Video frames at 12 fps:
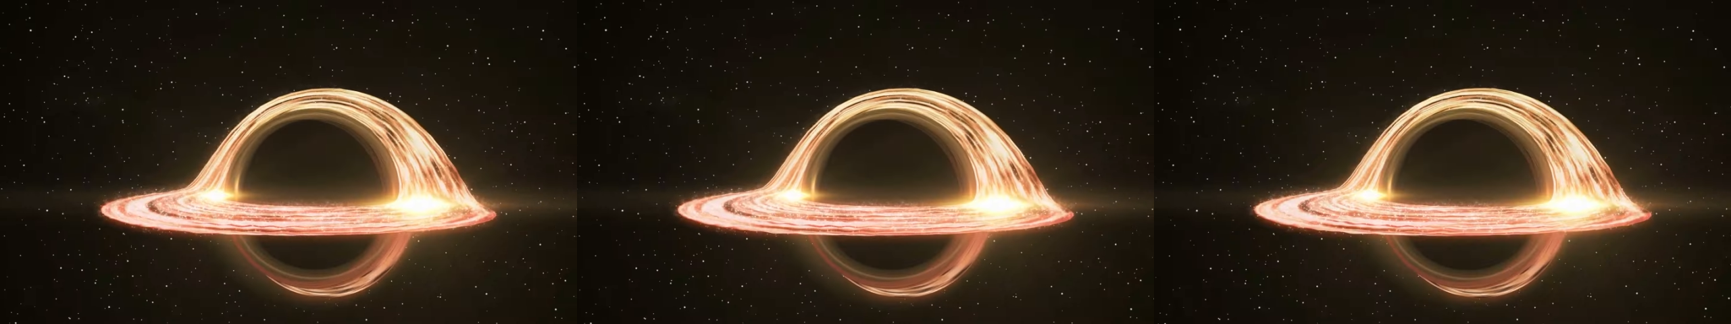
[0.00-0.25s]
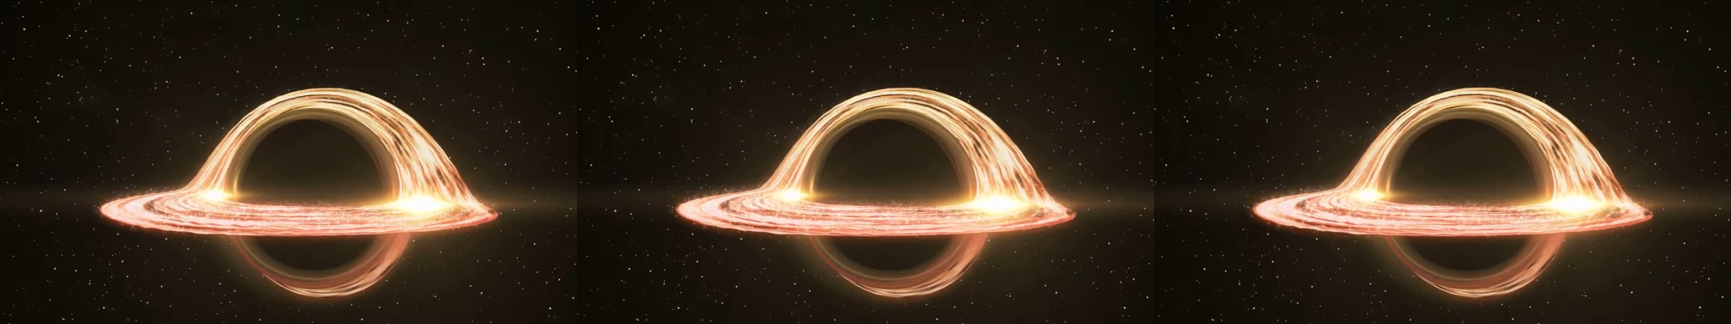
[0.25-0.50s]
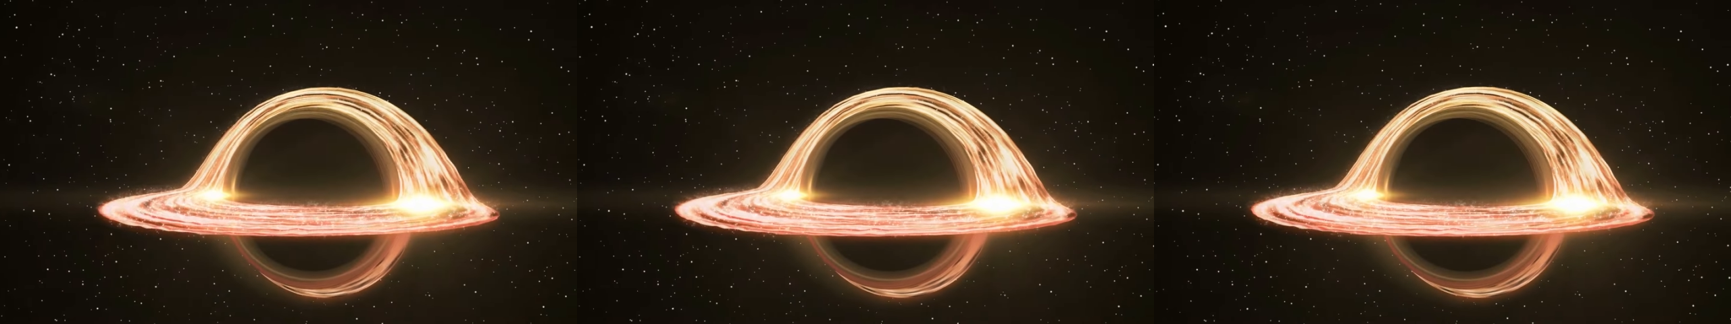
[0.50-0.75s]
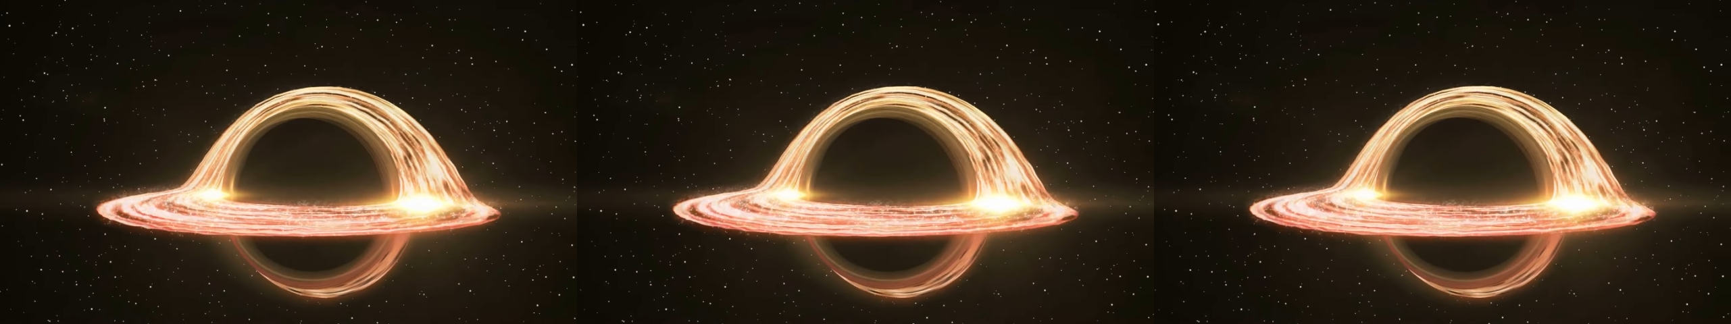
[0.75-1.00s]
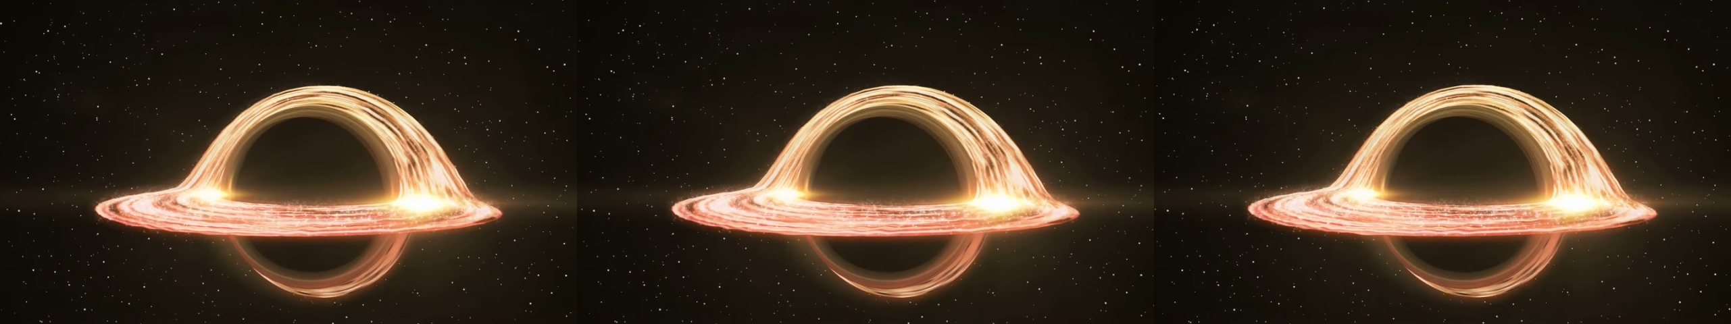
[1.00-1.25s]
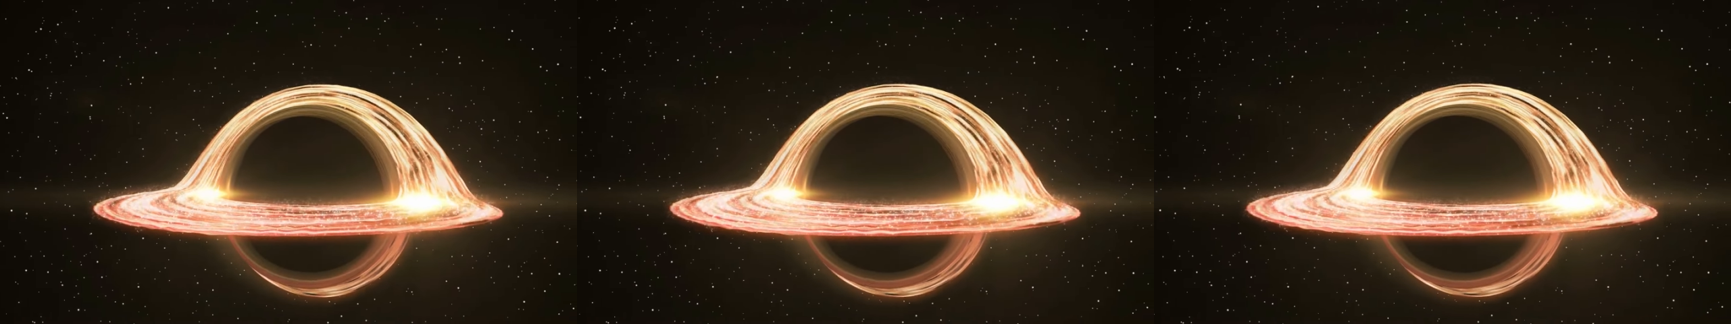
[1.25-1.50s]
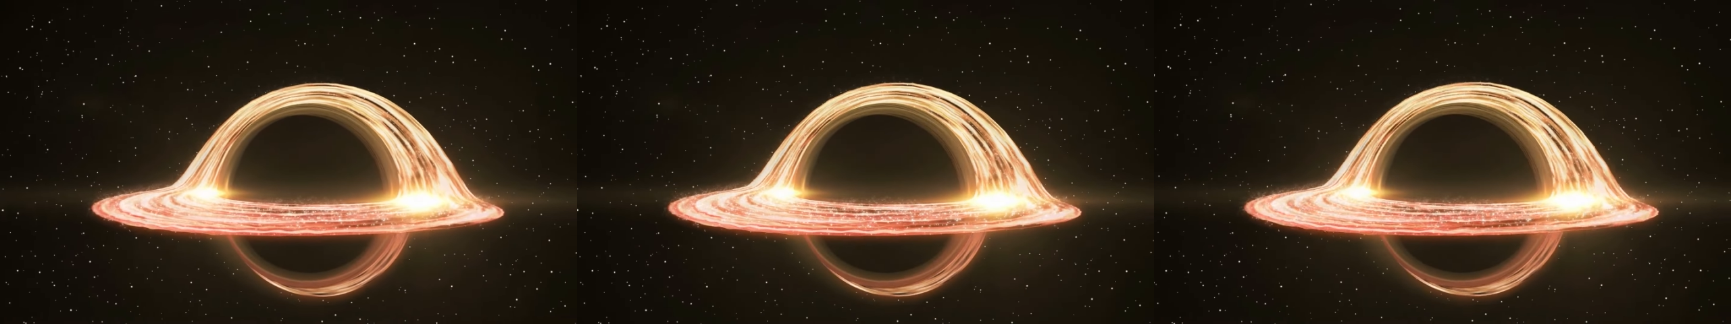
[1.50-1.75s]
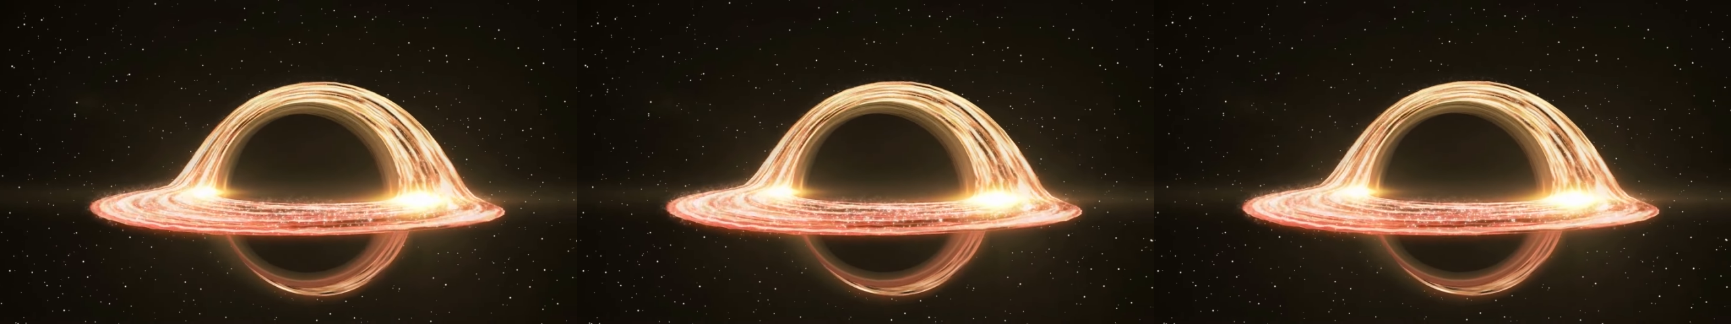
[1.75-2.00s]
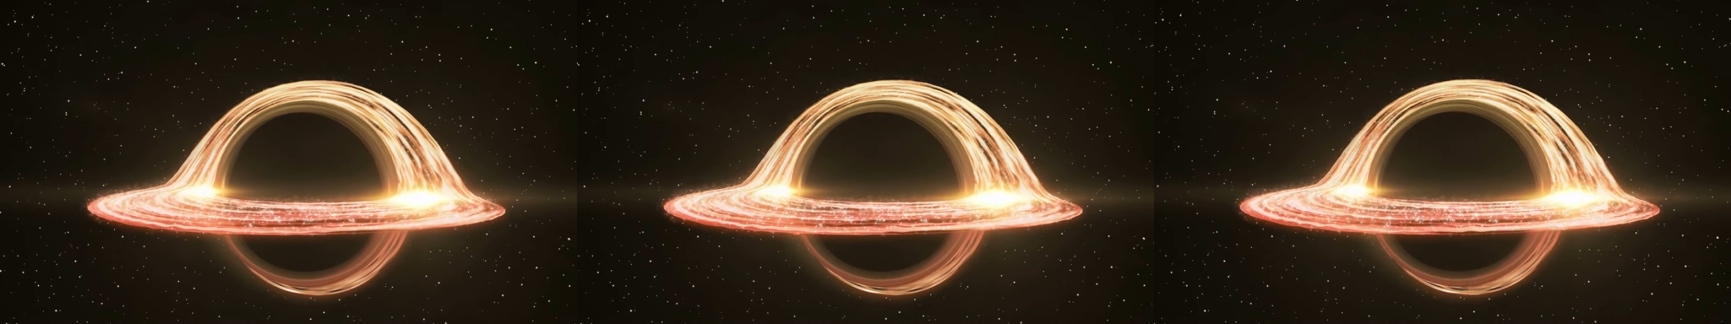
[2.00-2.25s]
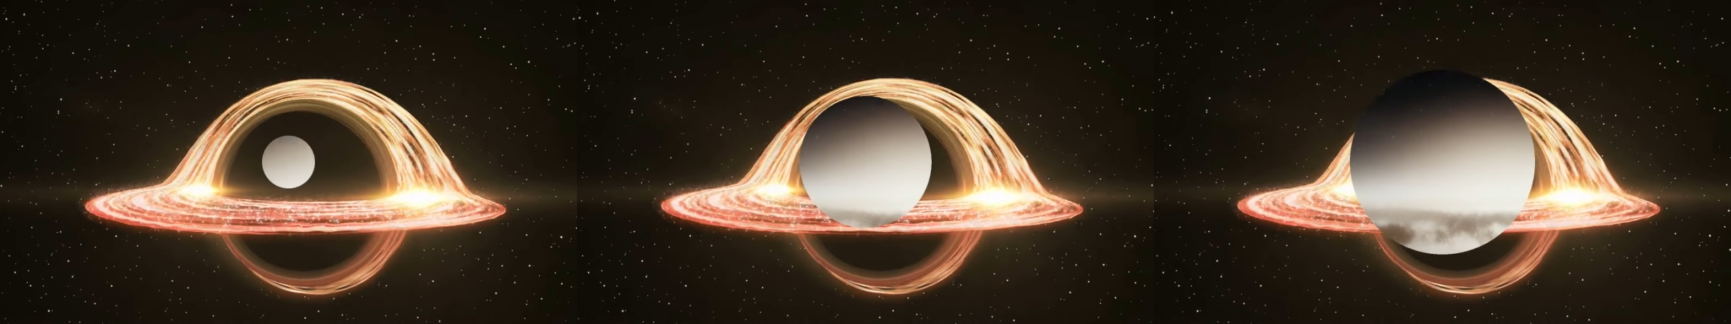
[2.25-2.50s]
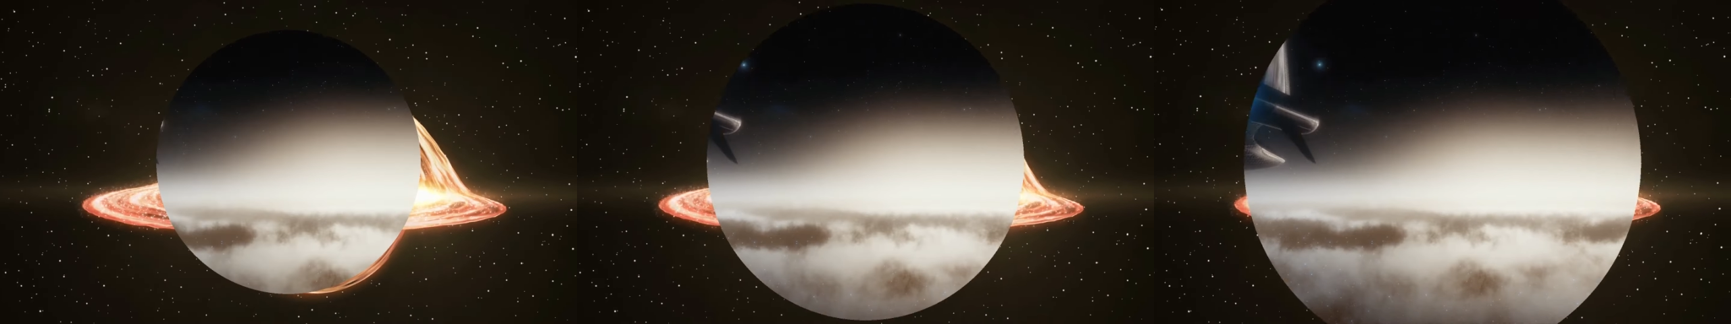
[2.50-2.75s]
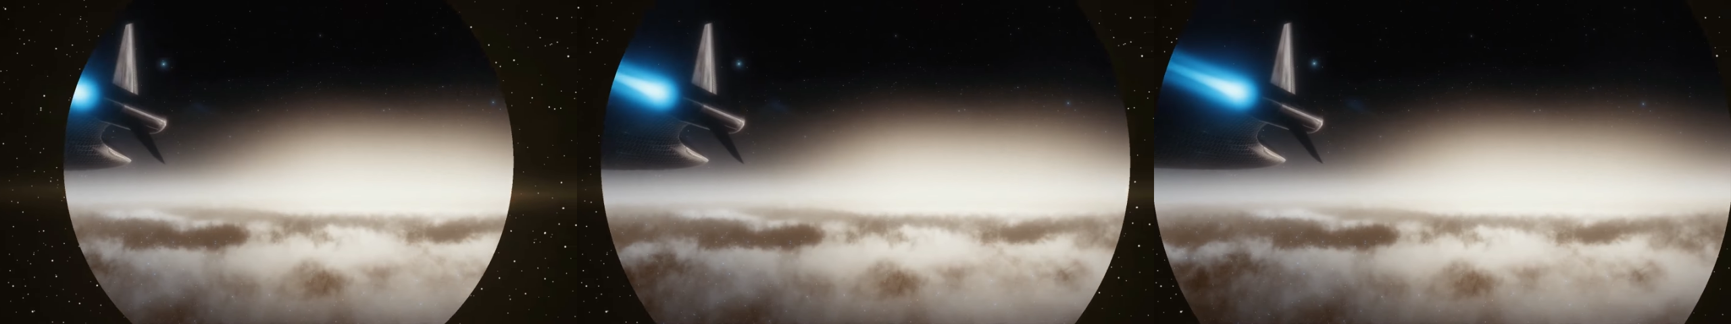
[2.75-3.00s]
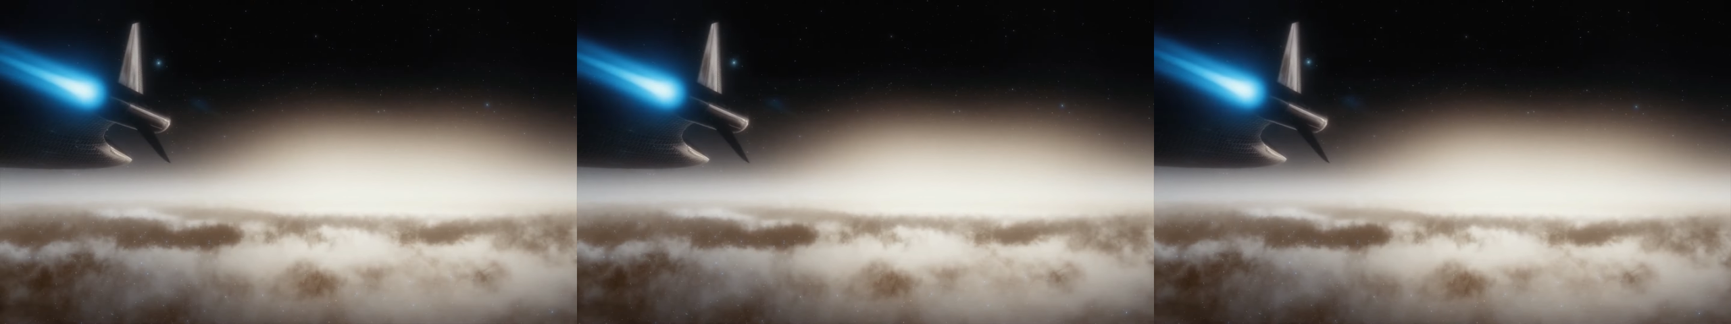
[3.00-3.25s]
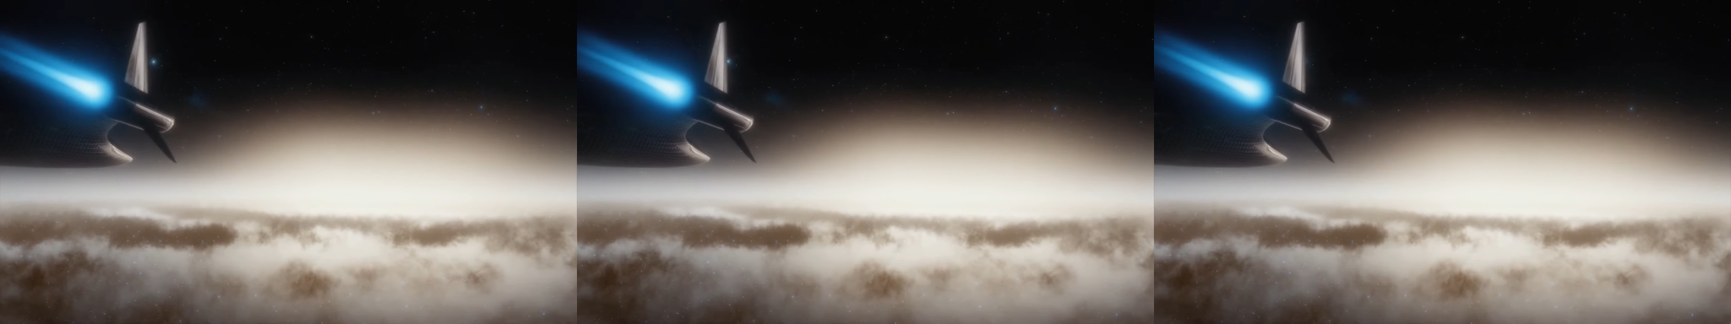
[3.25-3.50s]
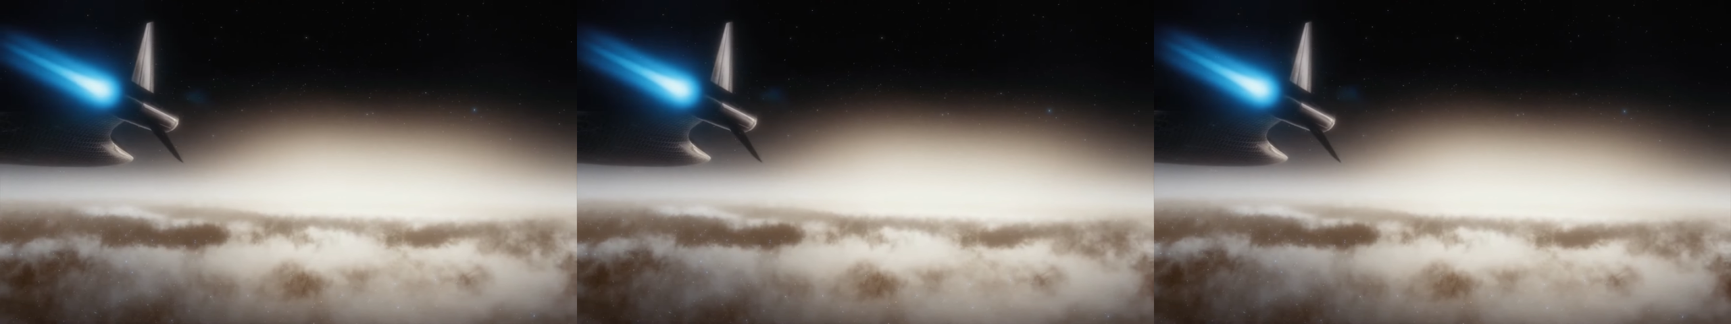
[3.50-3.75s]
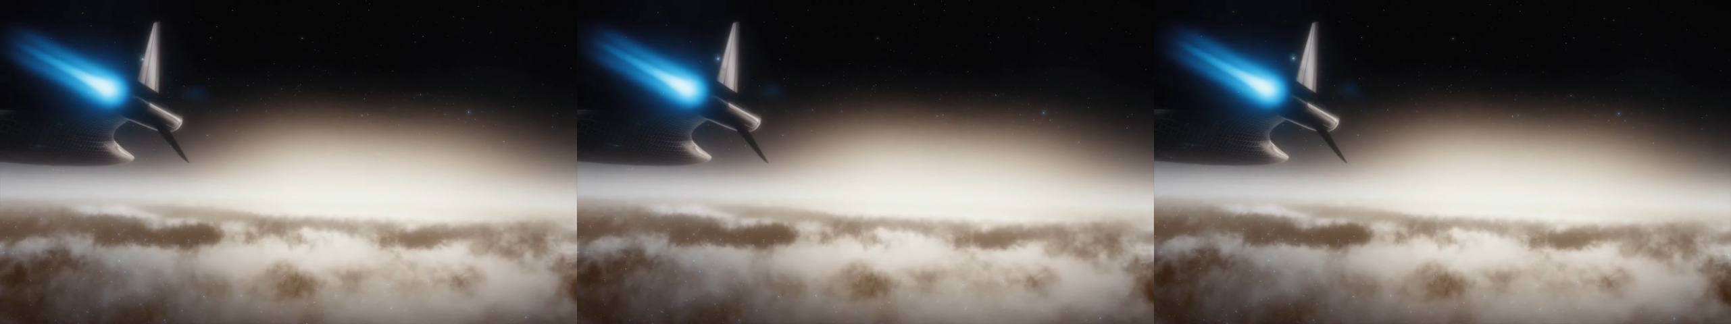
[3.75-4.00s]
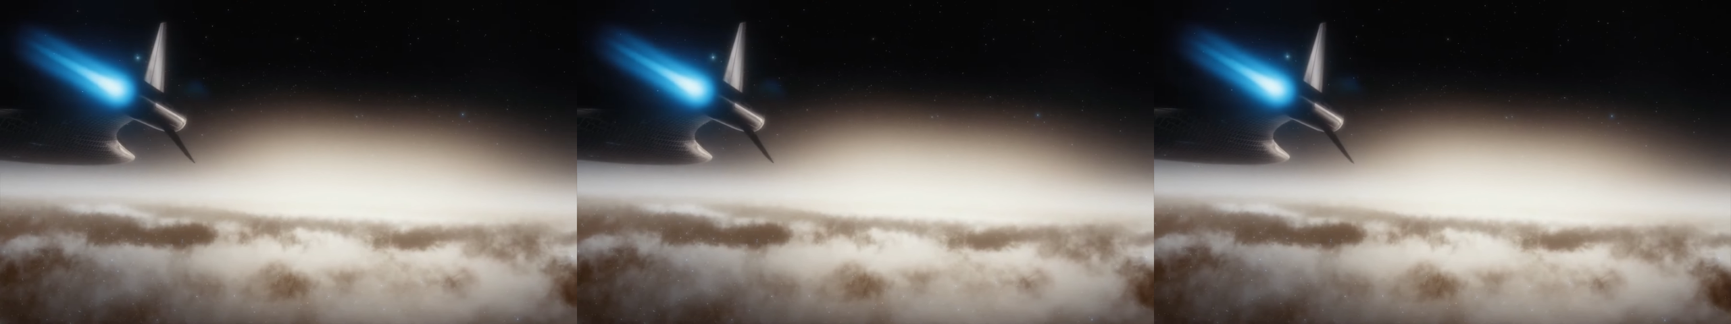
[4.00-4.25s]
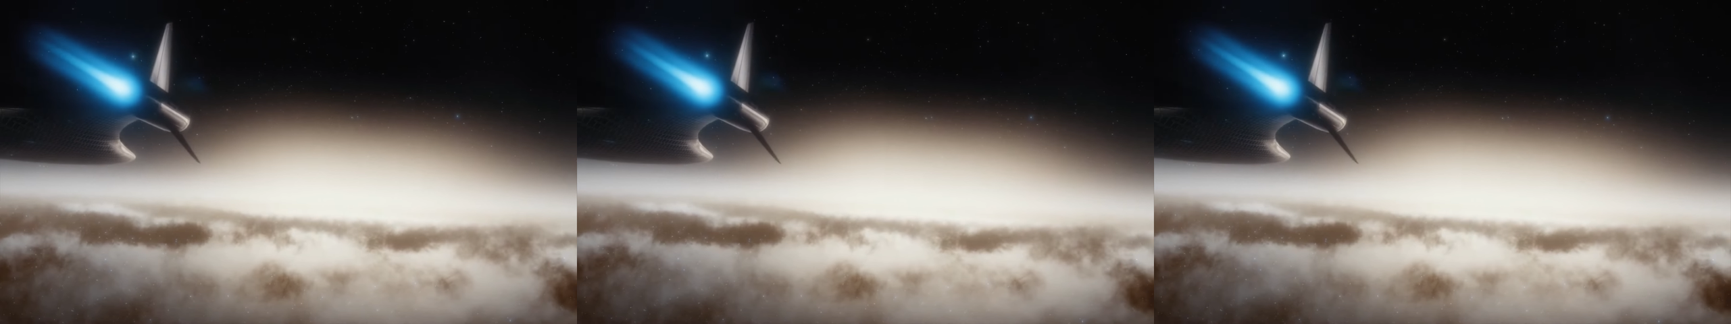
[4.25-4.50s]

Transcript: (no speaker visible)